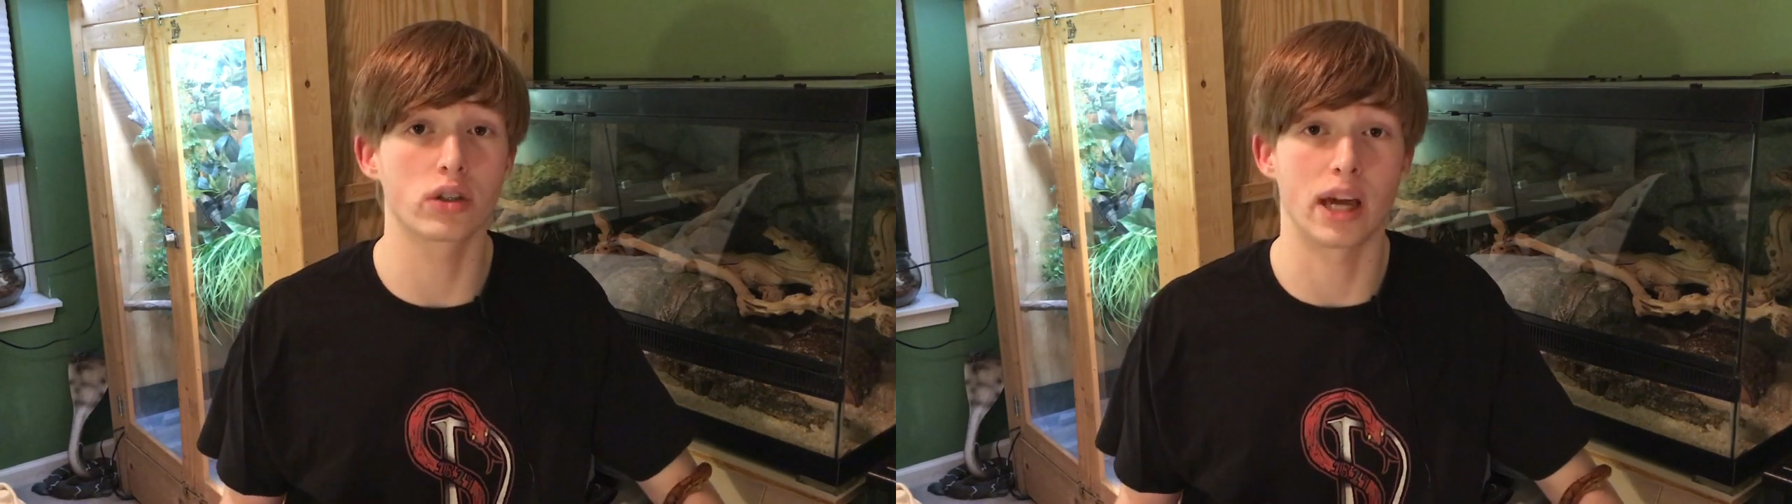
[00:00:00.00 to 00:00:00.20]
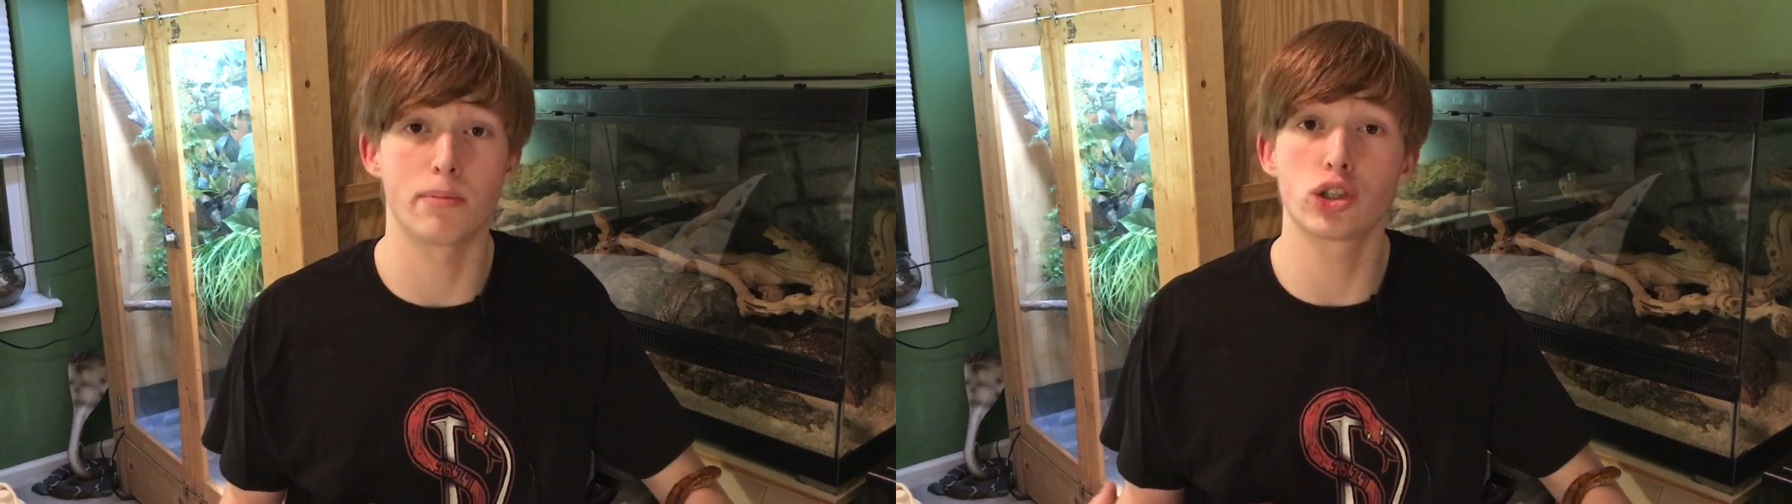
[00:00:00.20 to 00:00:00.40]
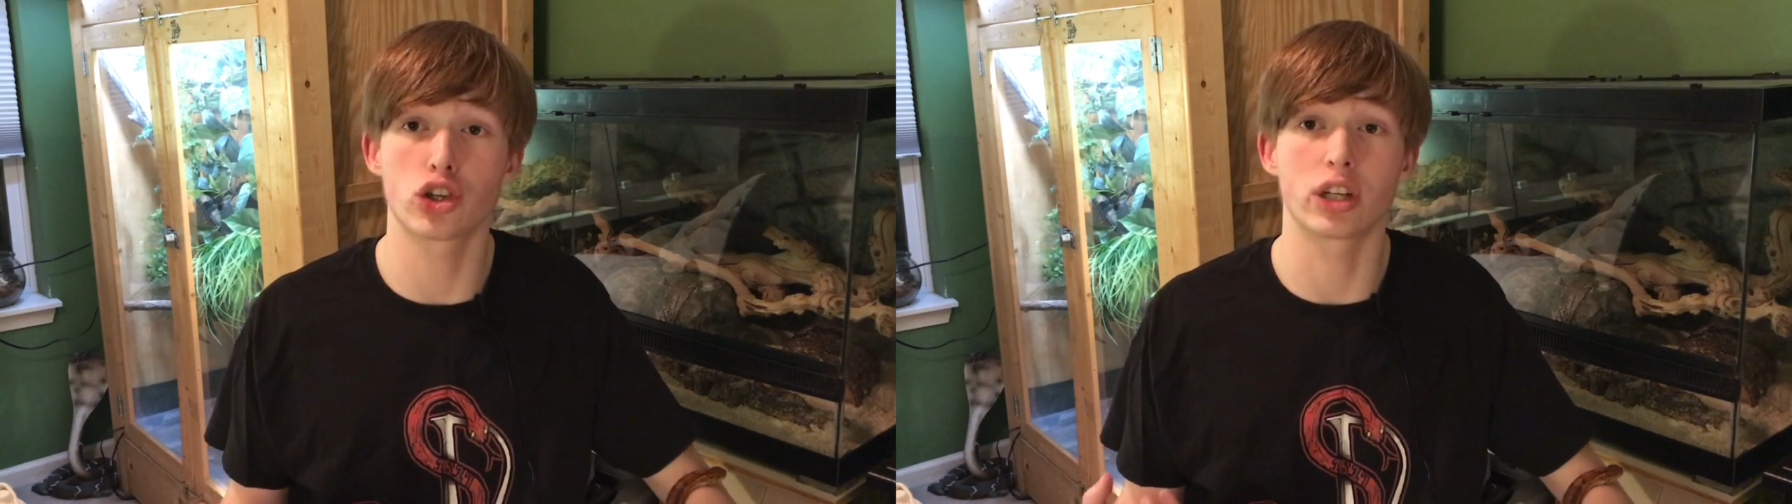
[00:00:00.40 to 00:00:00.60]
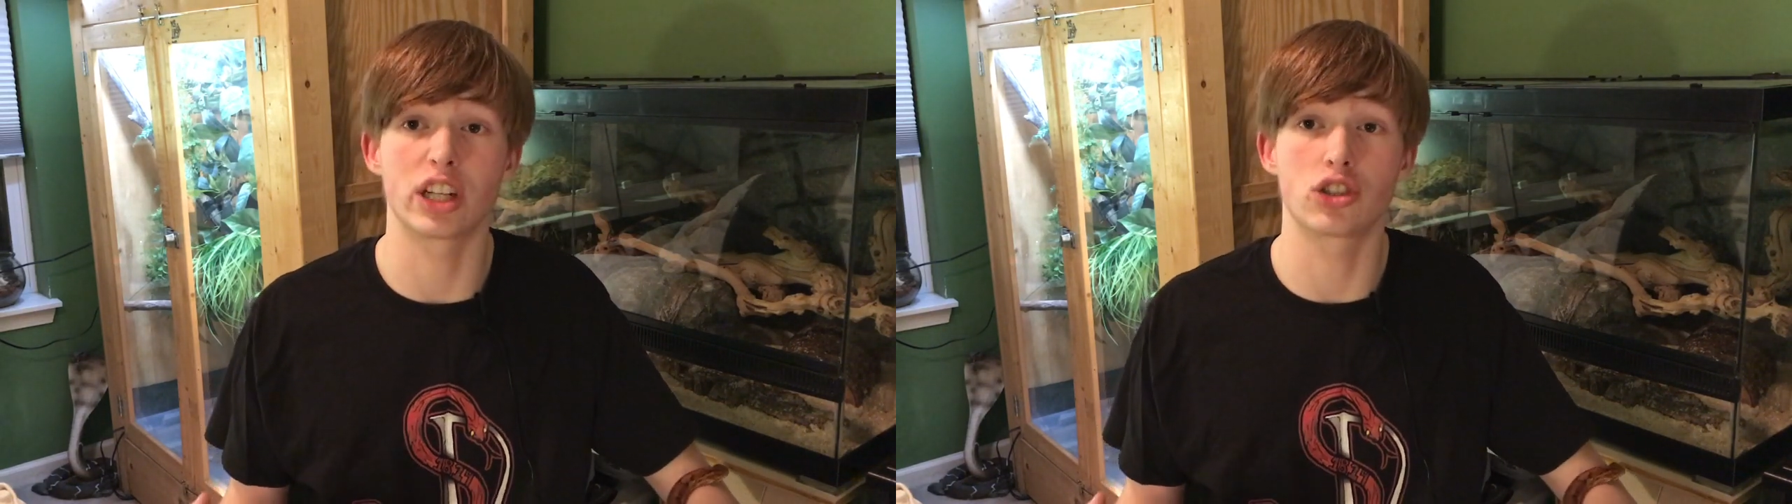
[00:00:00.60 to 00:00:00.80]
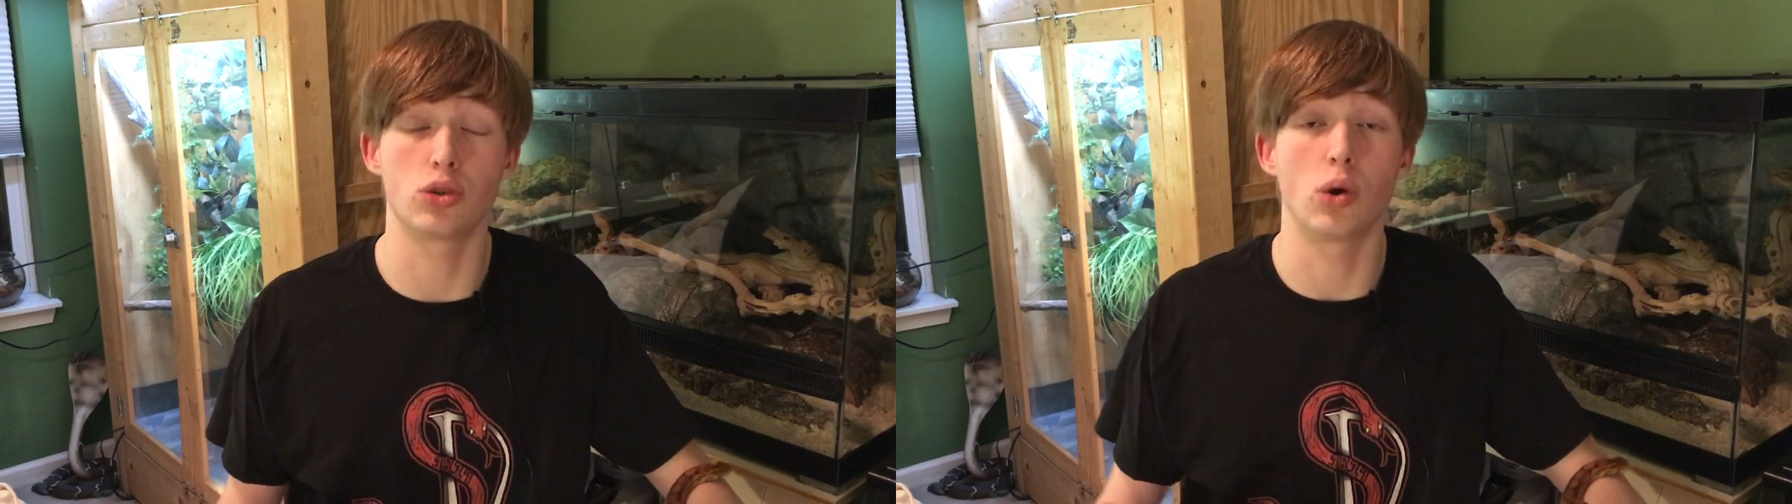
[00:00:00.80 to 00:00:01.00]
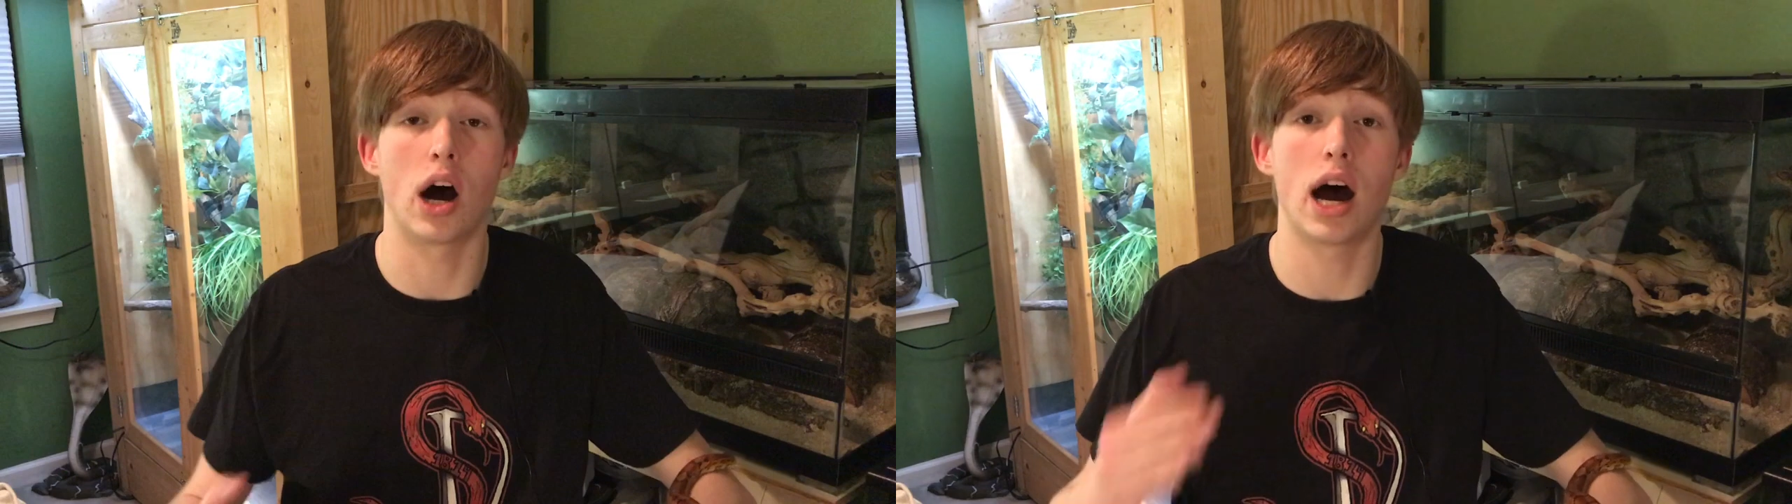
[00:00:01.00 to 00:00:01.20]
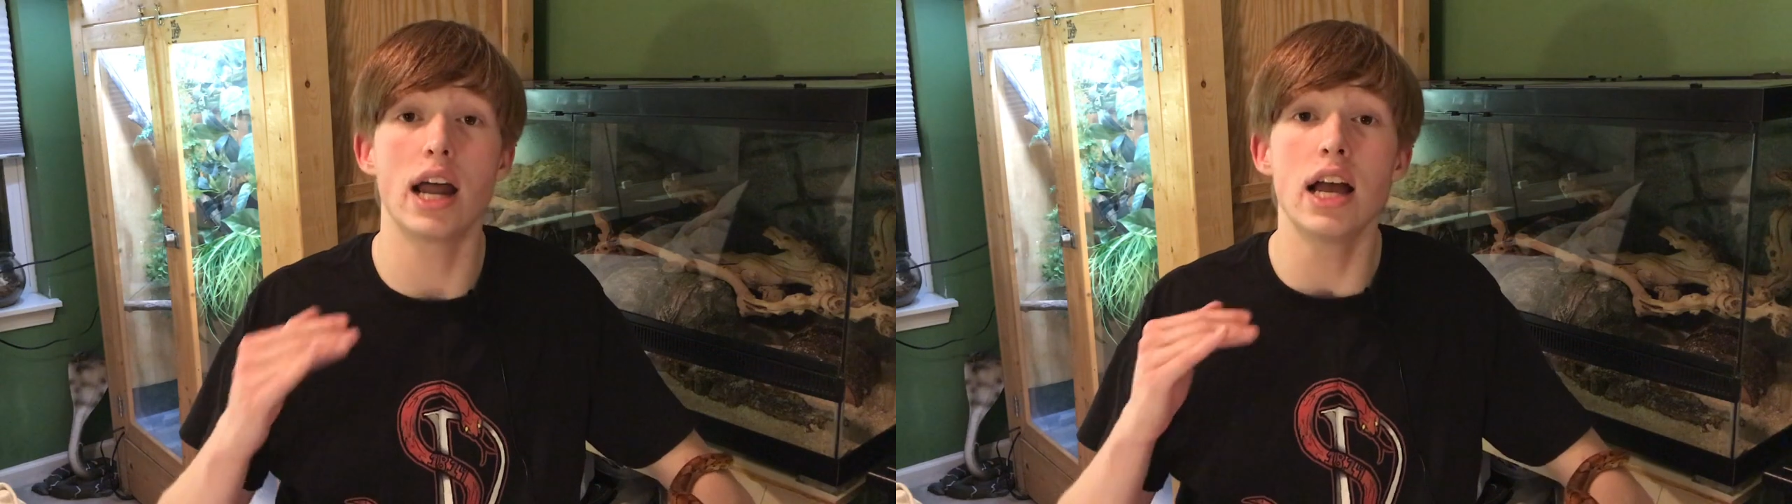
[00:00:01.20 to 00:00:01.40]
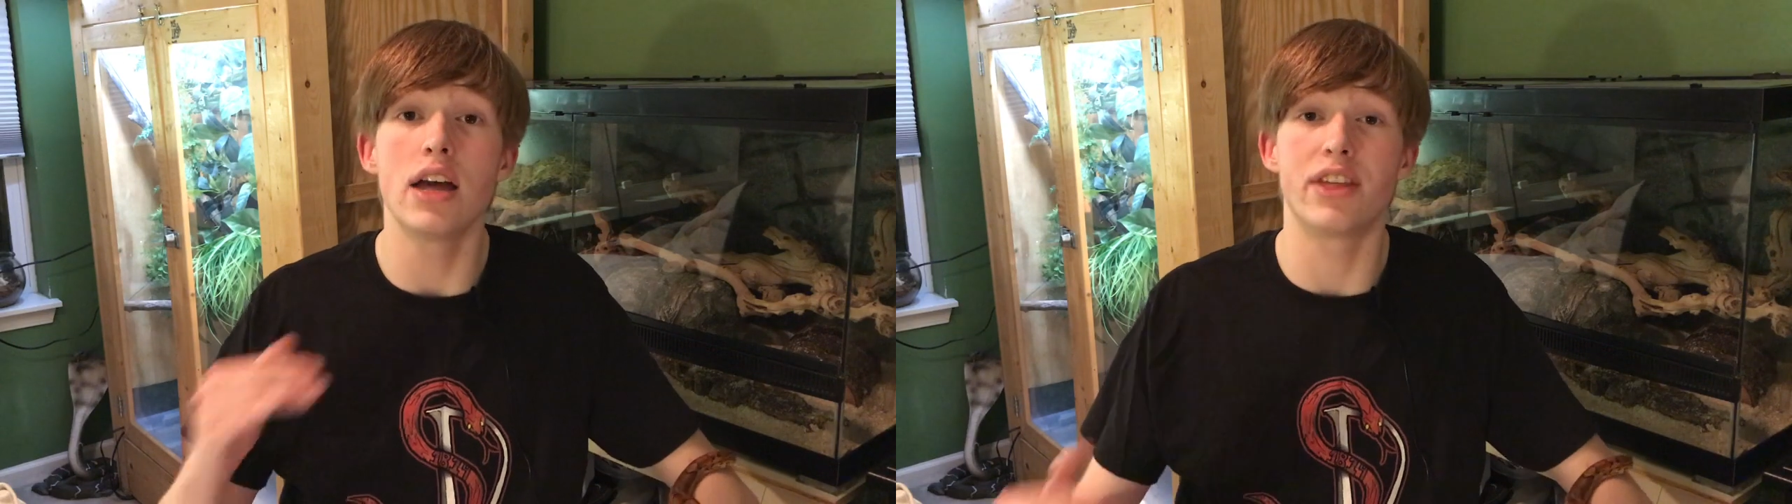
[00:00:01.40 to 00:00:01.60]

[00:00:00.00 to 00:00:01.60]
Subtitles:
temperature gets too hot,